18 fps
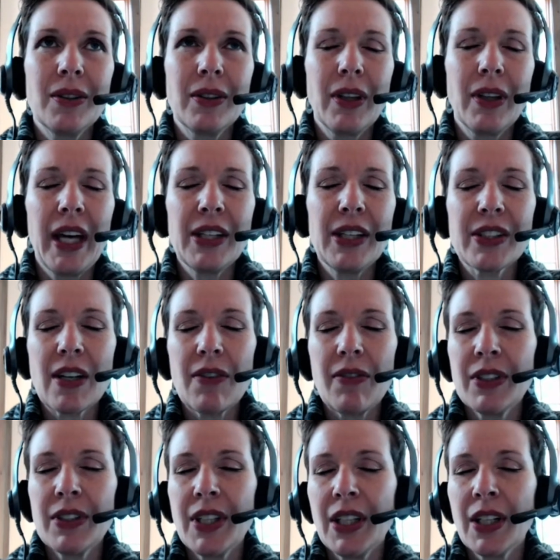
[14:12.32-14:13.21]
late
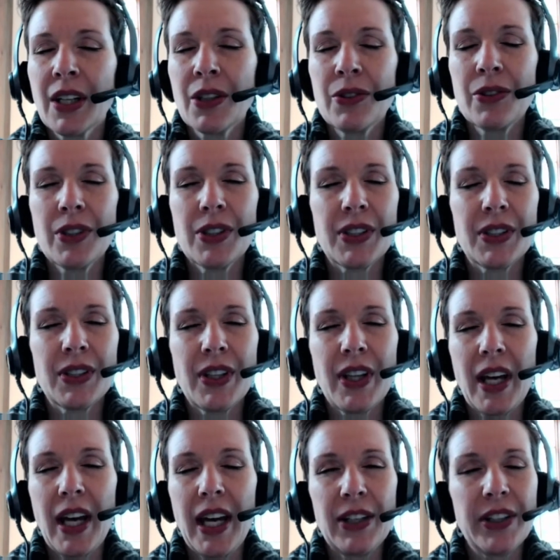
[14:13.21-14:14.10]
1700s into
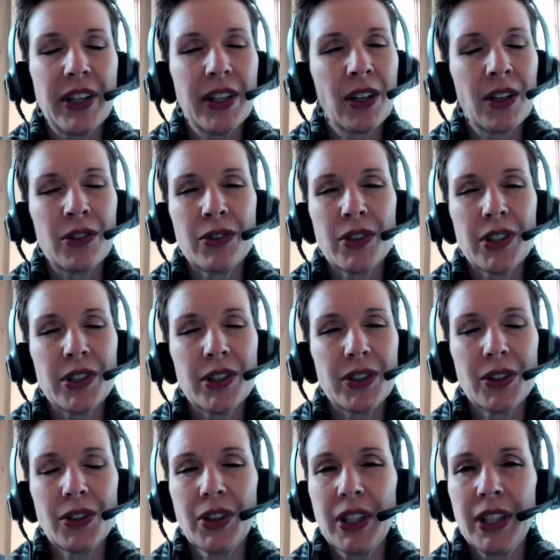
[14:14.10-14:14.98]
the
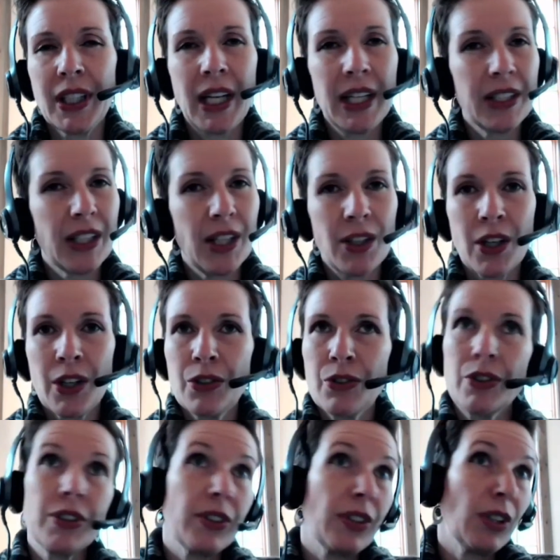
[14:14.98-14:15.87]
1800s, early
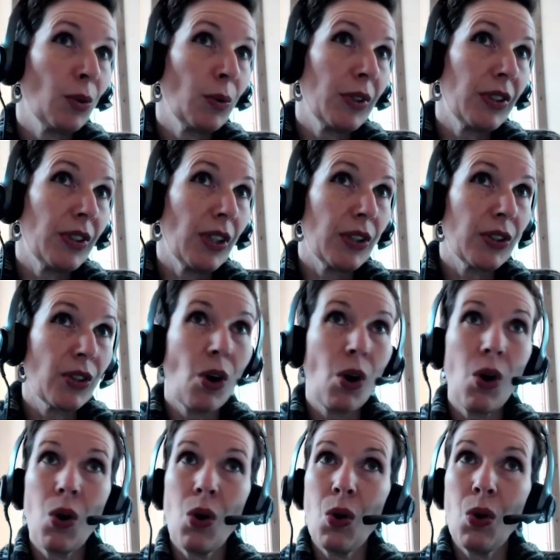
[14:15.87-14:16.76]
1900s, there was this
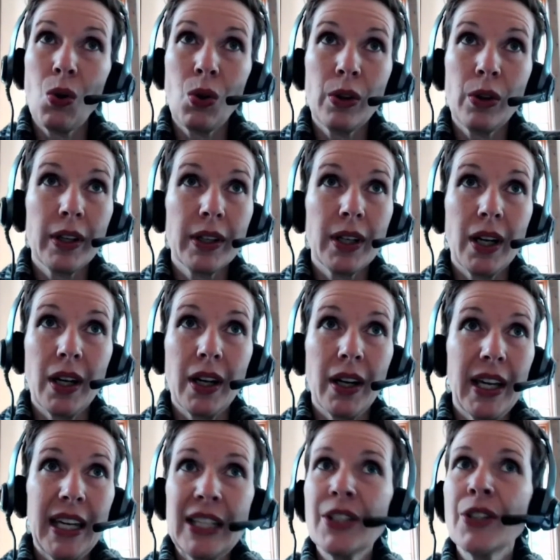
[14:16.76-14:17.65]
whole
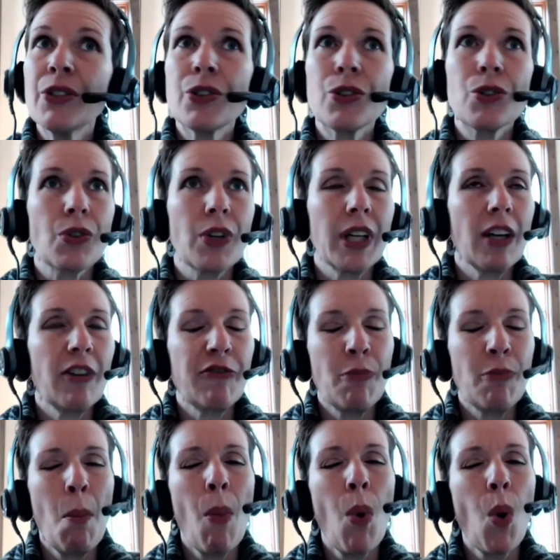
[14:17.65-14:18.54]
industry
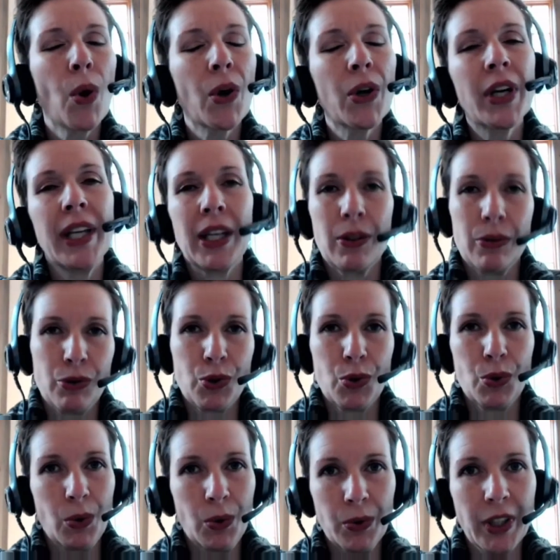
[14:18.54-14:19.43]
of mourning
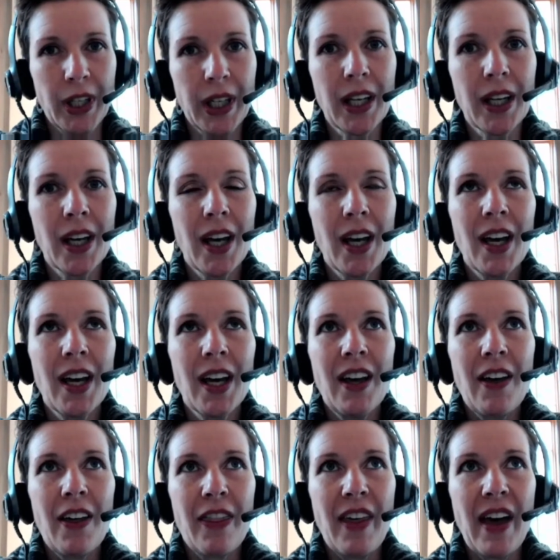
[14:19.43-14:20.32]
jewelry
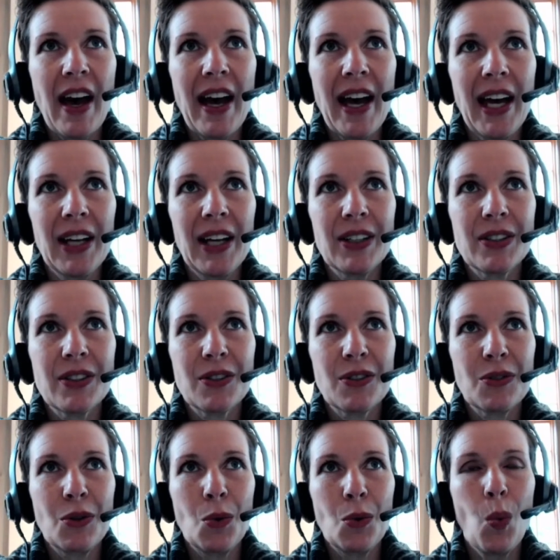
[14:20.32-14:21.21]
that
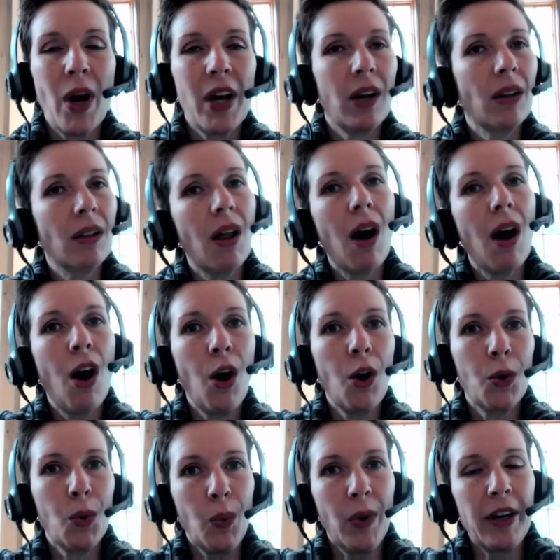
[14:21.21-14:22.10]
went
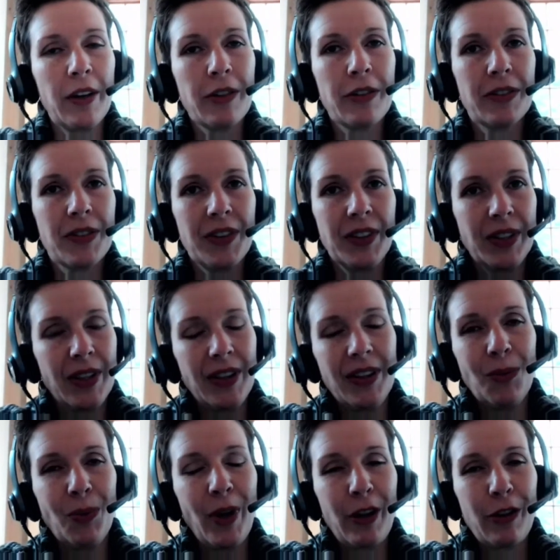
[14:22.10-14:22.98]
along with
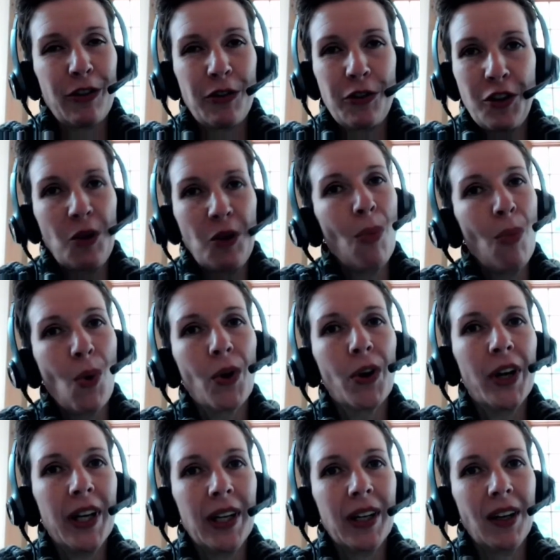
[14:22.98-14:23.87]
the
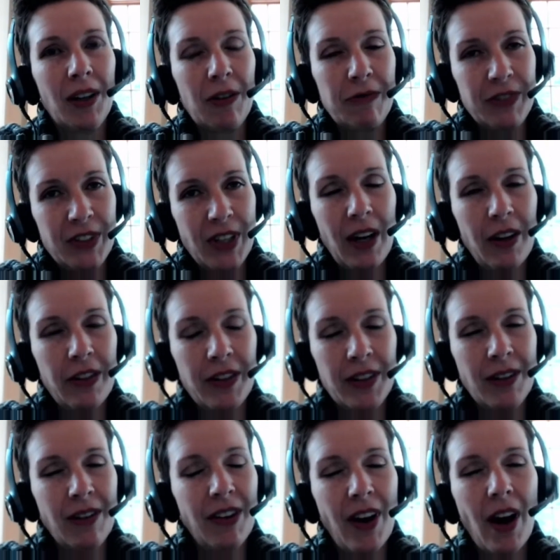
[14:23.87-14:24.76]
mourning of death
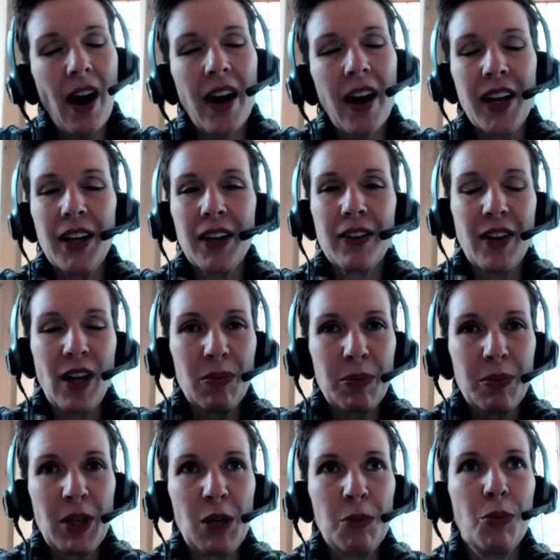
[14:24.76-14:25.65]
and dying,
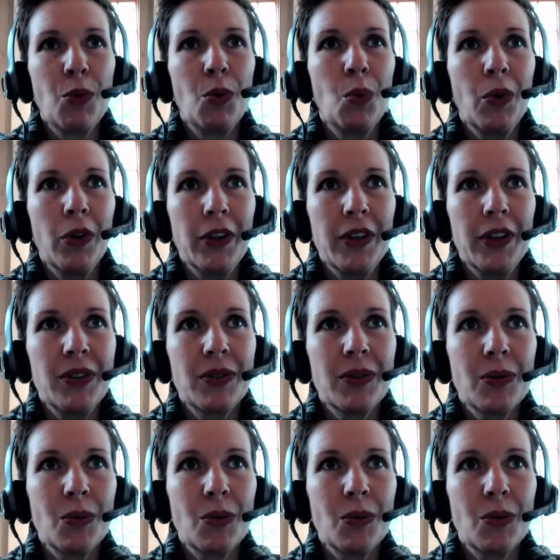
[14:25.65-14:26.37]
that people would